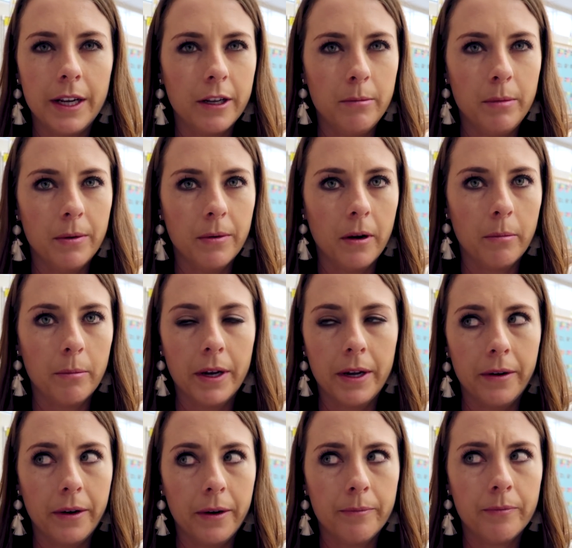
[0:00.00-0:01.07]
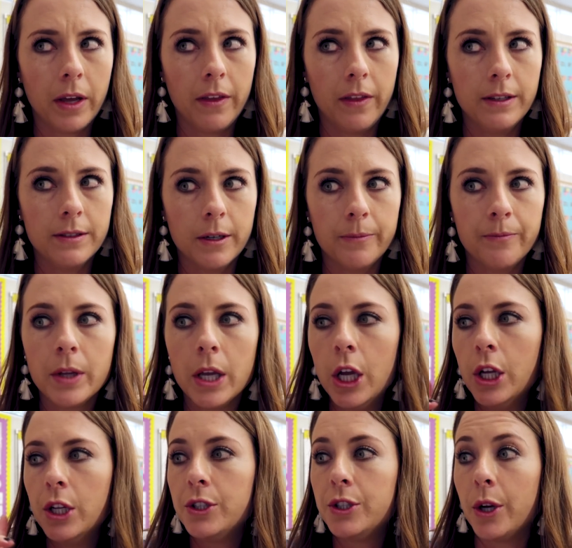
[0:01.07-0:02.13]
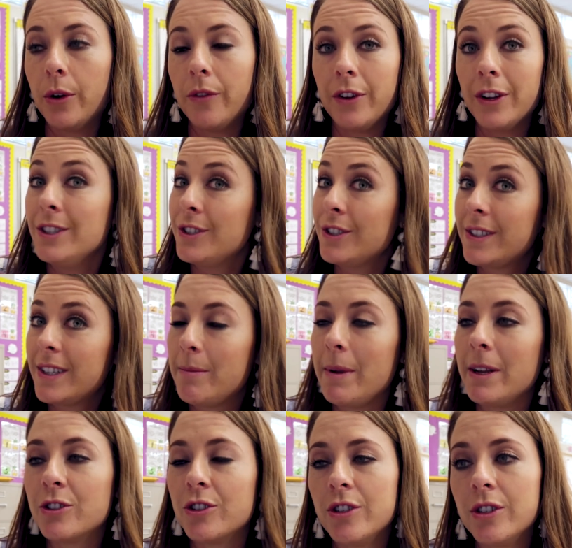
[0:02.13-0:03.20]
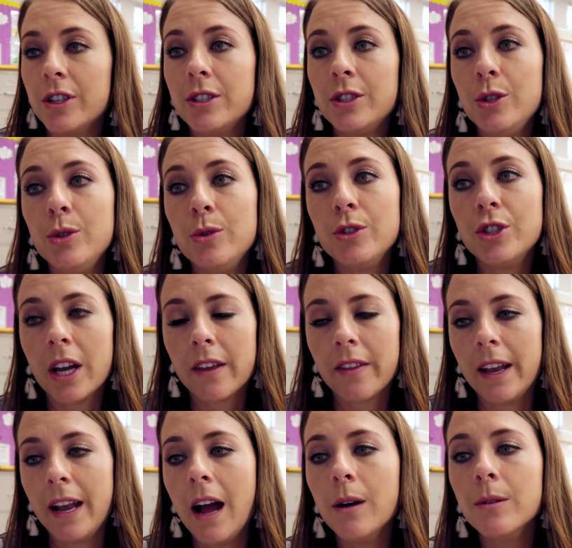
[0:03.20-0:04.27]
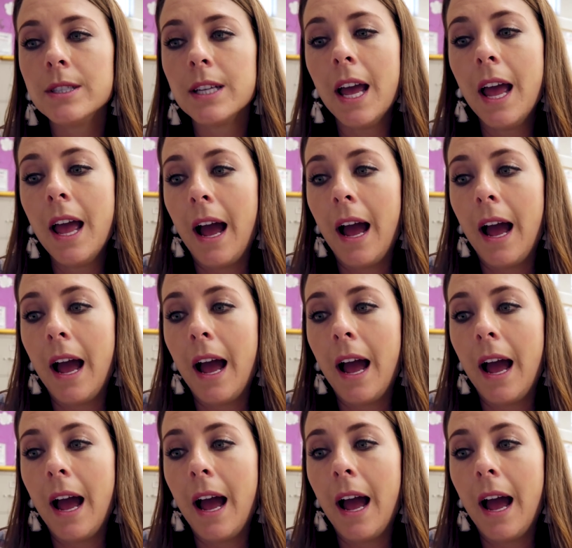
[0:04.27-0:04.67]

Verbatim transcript: I could be wrong, but I don't know. I think so. So if you're interested, make sure to check that out.